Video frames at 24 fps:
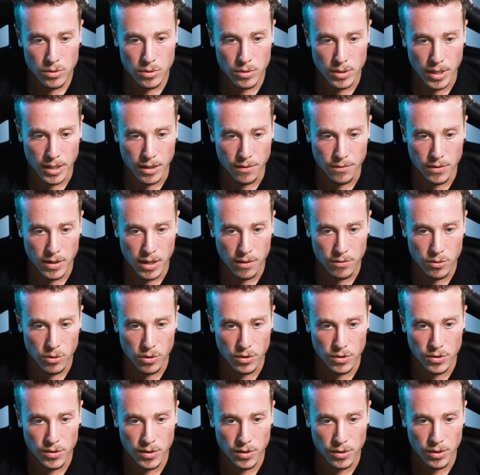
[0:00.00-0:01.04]
Like if they have no
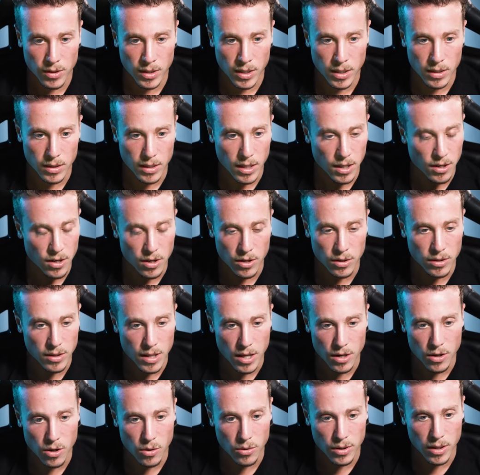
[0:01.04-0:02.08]
utility and
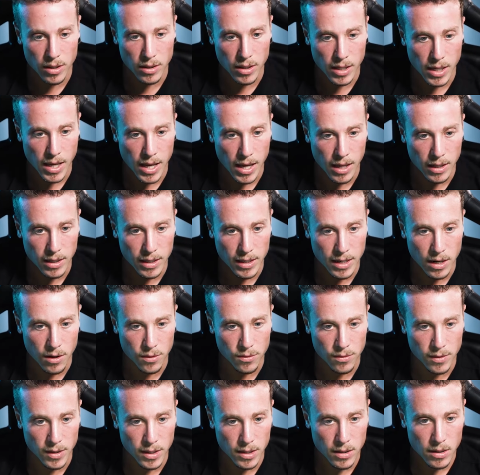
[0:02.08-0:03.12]
they know that they can't get out
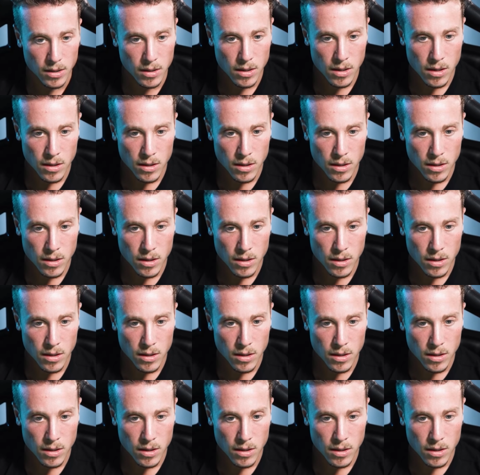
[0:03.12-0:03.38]
Z,